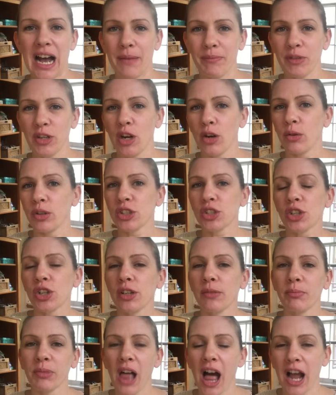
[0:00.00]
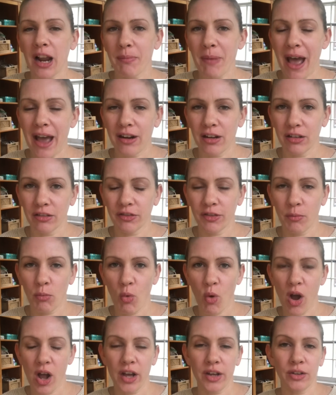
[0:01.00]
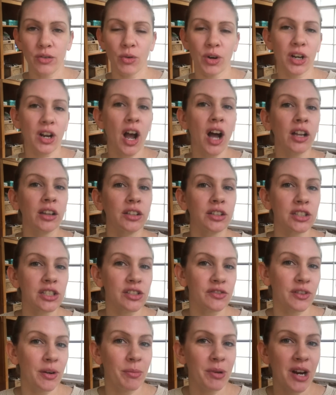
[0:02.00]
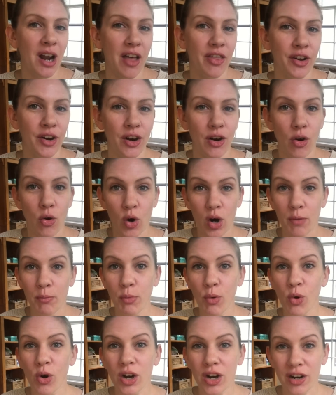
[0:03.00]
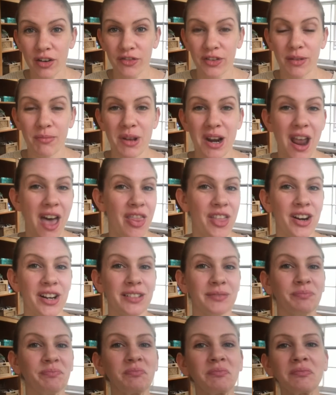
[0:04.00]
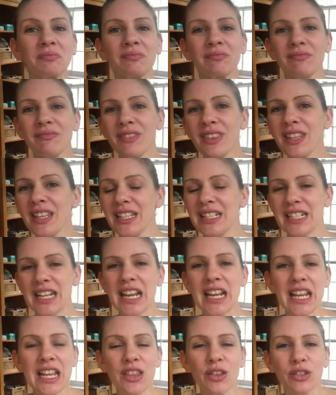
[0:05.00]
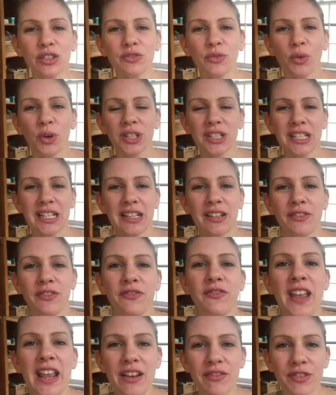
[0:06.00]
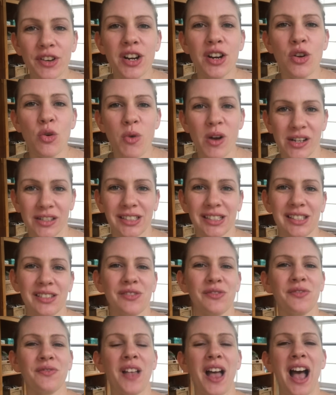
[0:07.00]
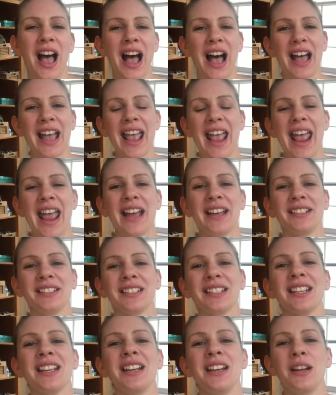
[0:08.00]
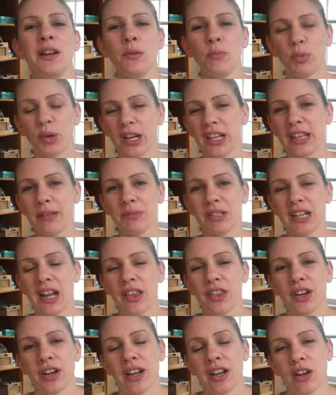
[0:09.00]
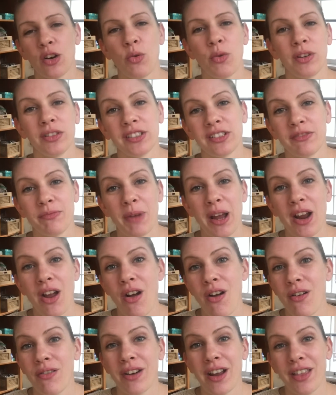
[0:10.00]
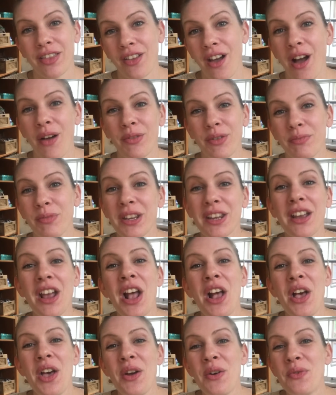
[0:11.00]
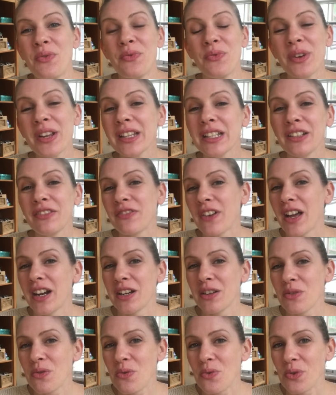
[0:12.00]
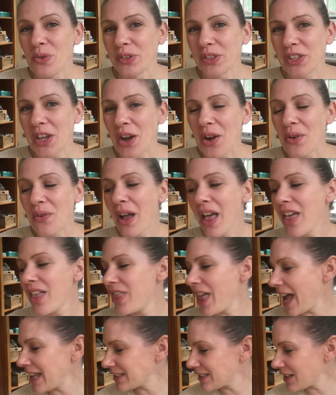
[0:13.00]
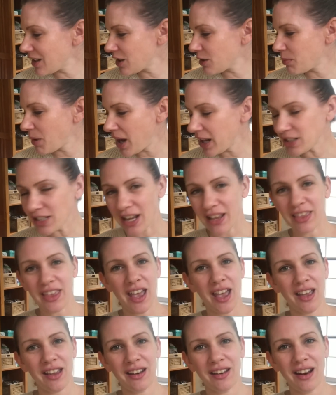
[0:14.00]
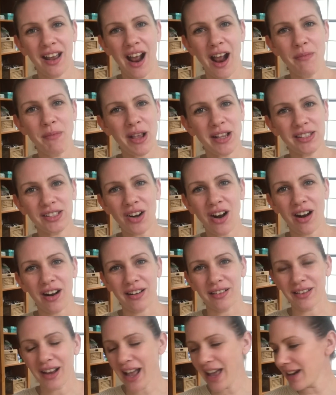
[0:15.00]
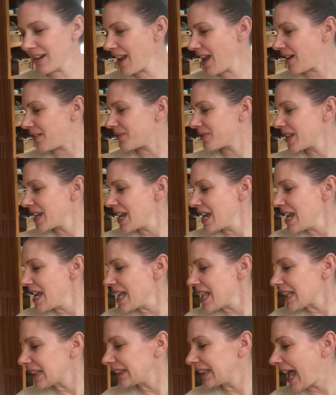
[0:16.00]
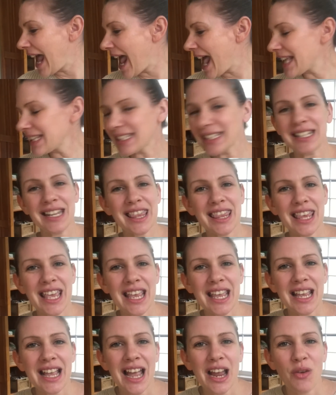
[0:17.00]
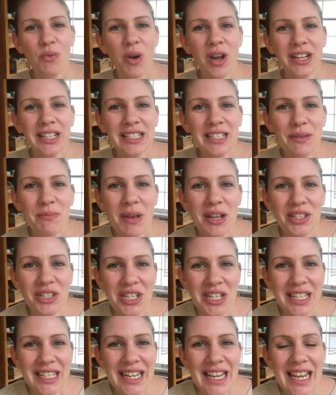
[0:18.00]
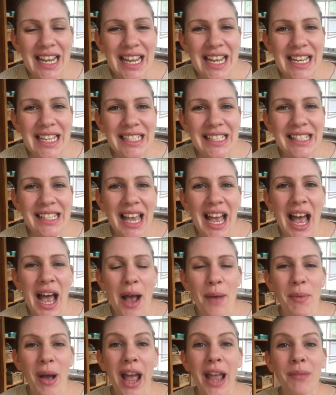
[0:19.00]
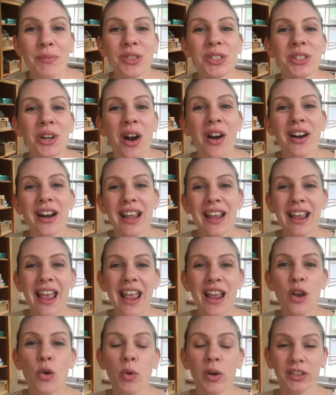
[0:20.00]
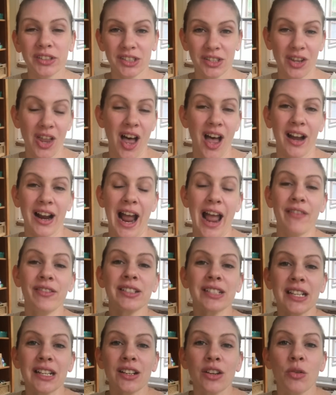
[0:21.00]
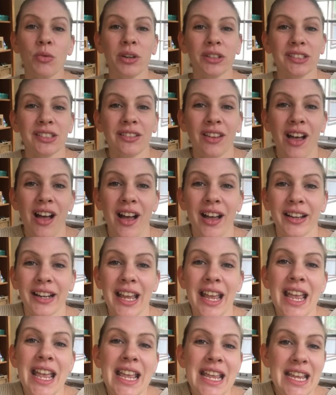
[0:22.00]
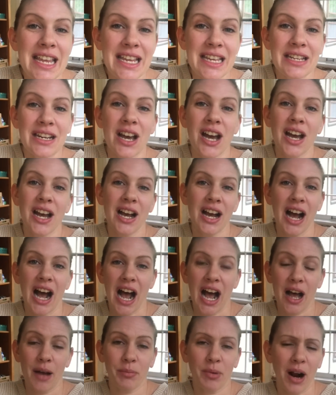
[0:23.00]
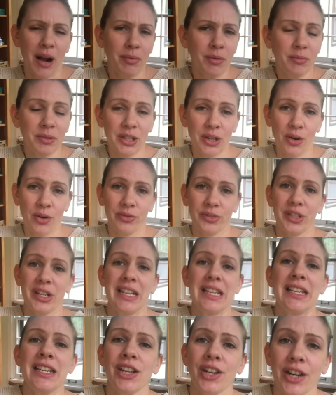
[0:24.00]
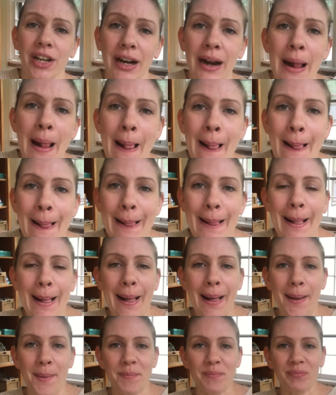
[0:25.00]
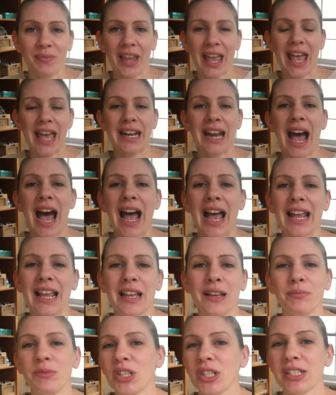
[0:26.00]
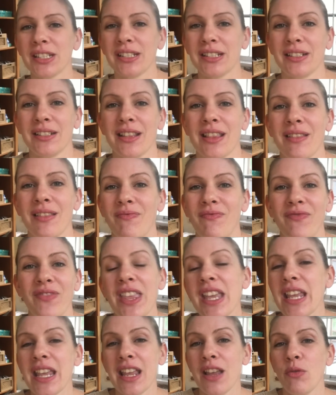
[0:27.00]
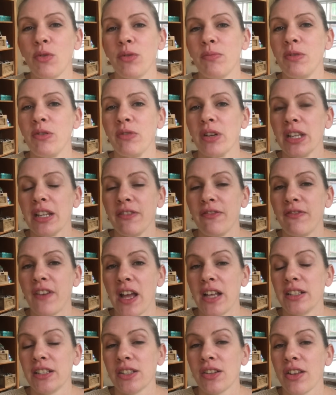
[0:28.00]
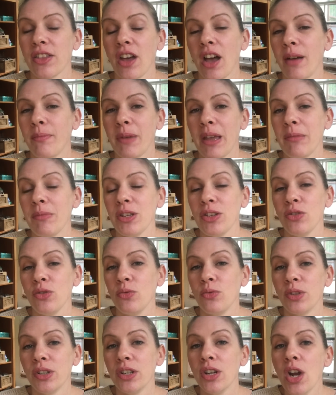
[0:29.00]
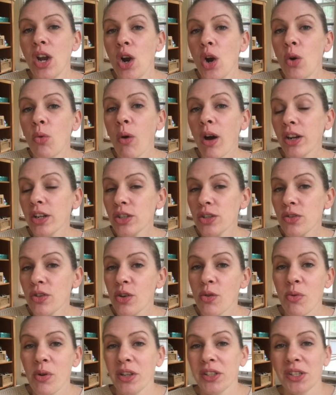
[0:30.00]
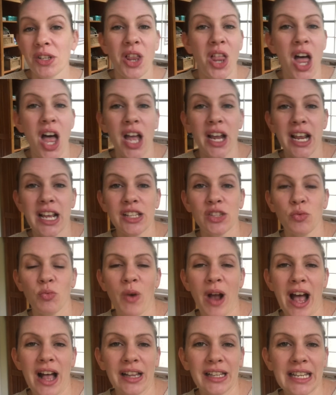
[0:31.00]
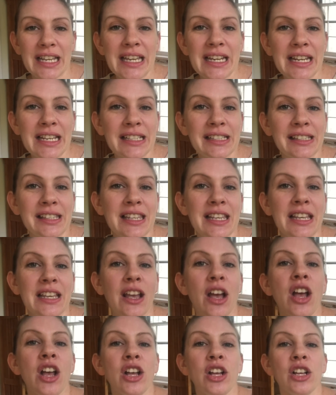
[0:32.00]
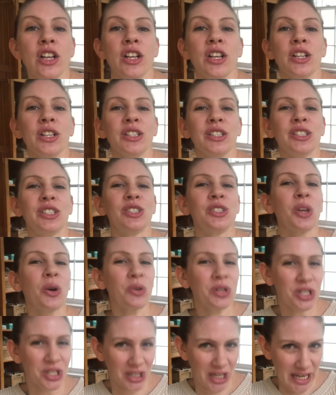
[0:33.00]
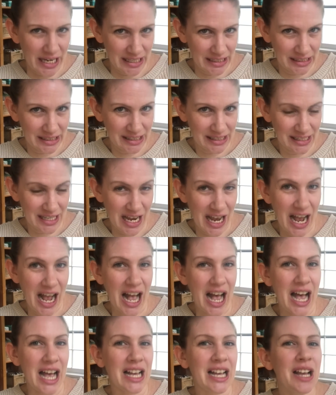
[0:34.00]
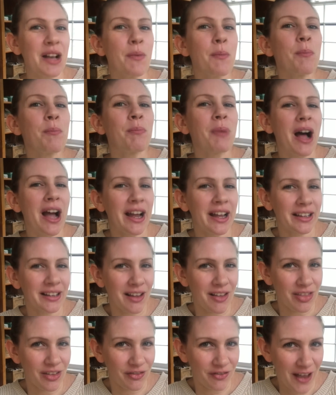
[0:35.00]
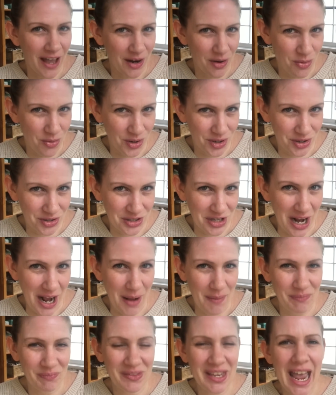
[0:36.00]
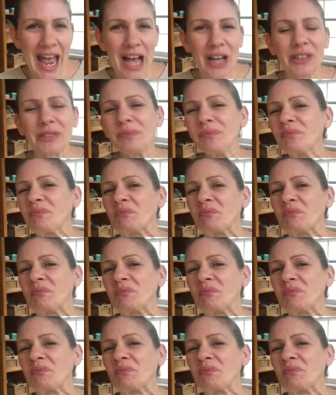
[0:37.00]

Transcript: you know, a certain block pattern from one, or colors from another, or a border from another, and taking those 14 favorite quilts and putting them together in a quilt of my own. I thought would be really fun and cool. So that's another project that I may start. I don't know. Last thing I wanted to mention is I am starting a quilt along. I haven't done a quilt along in probably over a year, and I am just thinking it would be really fun. So I thought maybe you would want to do the quilt along as well. It is the Sewcialites by the Fat Quarter Shop. Now,